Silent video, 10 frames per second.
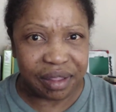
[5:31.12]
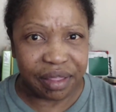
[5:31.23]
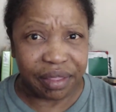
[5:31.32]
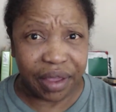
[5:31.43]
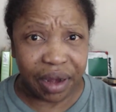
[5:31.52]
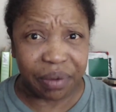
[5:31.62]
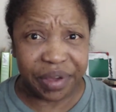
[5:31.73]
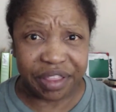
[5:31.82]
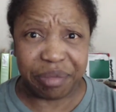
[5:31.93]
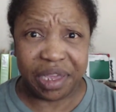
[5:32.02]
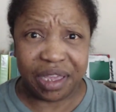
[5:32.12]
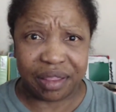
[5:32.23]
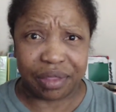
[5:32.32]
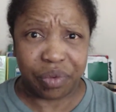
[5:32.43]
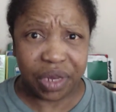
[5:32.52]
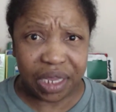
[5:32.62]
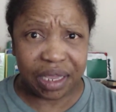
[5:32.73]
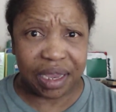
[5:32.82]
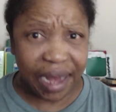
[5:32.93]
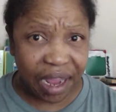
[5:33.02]
there with me
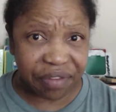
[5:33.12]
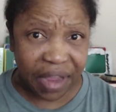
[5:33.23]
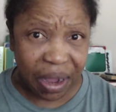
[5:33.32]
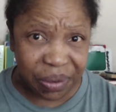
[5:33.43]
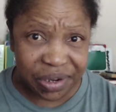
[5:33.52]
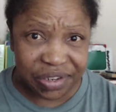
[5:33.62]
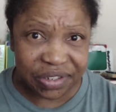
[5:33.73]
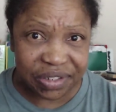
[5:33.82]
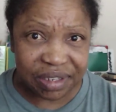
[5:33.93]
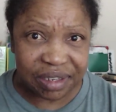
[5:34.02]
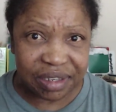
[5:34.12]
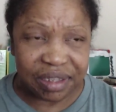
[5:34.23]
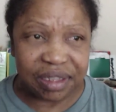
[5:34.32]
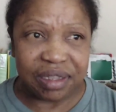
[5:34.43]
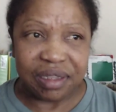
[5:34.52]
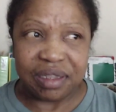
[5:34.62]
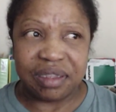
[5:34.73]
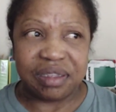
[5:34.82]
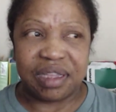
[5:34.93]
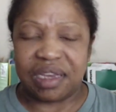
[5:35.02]
3.5 hours.
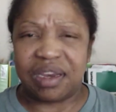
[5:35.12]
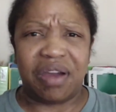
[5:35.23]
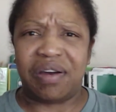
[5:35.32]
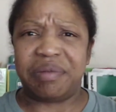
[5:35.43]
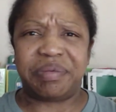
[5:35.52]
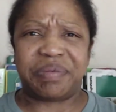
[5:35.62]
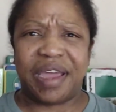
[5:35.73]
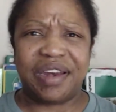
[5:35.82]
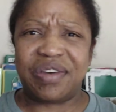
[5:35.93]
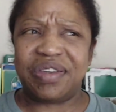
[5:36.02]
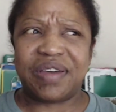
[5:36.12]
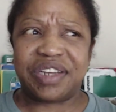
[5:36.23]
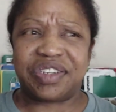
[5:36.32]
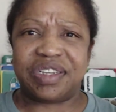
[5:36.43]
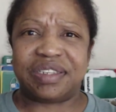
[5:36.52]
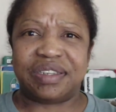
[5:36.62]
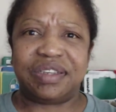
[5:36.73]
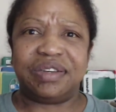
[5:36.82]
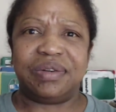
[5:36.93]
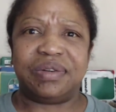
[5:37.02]
Like, no, I know you got shit to do.
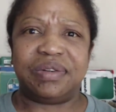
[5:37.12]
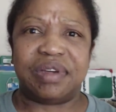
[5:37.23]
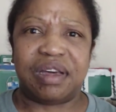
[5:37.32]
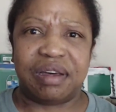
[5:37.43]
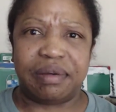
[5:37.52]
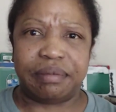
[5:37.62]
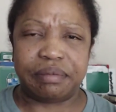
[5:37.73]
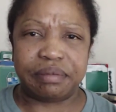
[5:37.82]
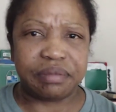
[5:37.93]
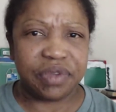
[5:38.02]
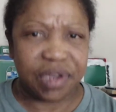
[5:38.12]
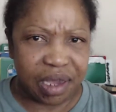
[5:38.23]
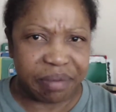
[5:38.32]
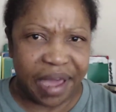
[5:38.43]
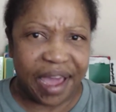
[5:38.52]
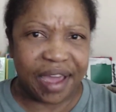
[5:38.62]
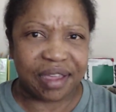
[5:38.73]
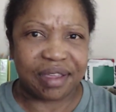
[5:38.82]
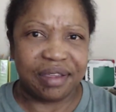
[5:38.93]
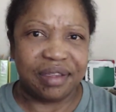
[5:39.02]
You can come
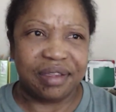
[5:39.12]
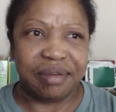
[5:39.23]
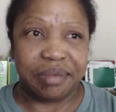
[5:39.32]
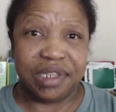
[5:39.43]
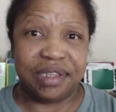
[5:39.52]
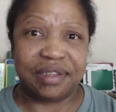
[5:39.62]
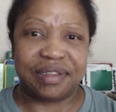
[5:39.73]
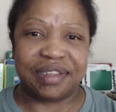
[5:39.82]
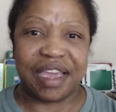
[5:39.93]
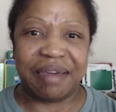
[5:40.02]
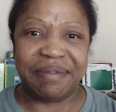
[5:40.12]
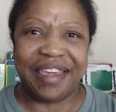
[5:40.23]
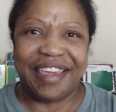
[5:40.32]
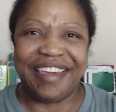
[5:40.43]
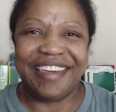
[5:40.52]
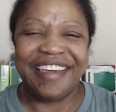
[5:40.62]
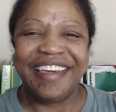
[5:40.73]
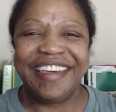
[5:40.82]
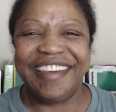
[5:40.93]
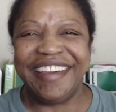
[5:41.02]
back, please, to get me.
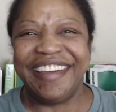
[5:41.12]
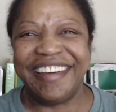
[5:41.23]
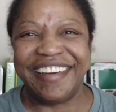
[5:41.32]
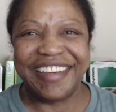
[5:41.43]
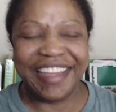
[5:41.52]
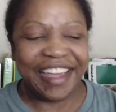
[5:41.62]
you know.